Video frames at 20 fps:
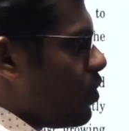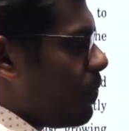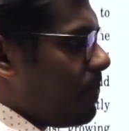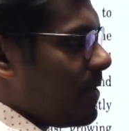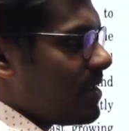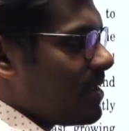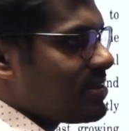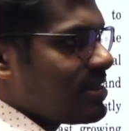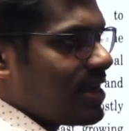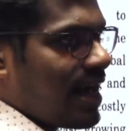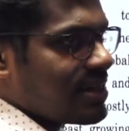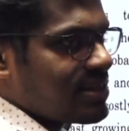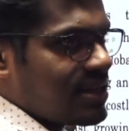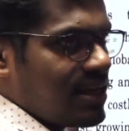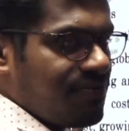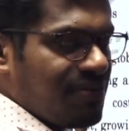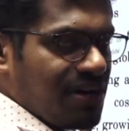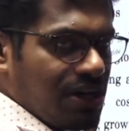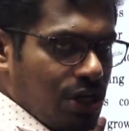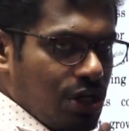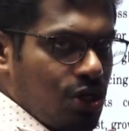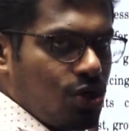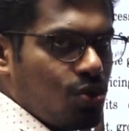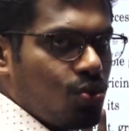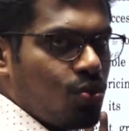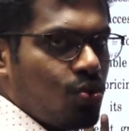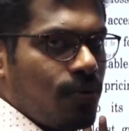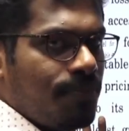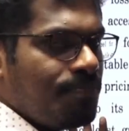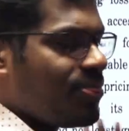UPSC has given to
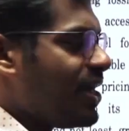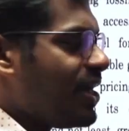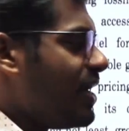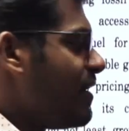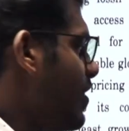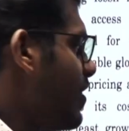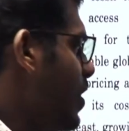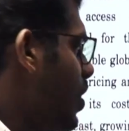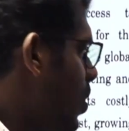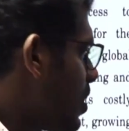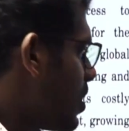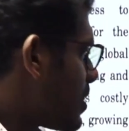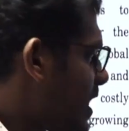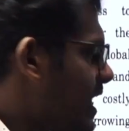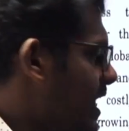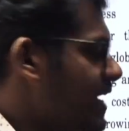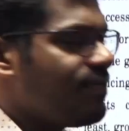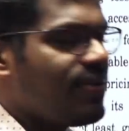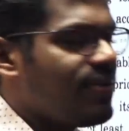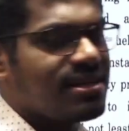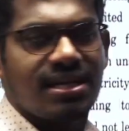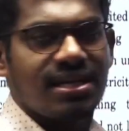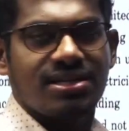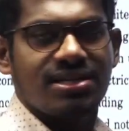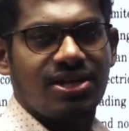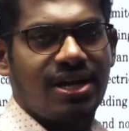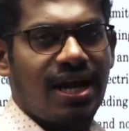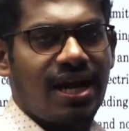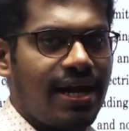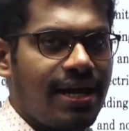you will not convey
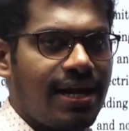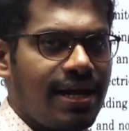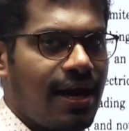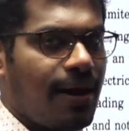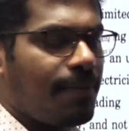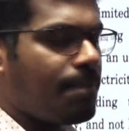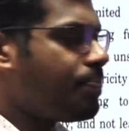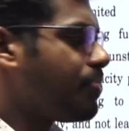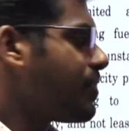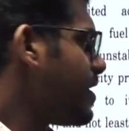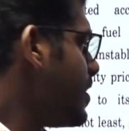such an idea.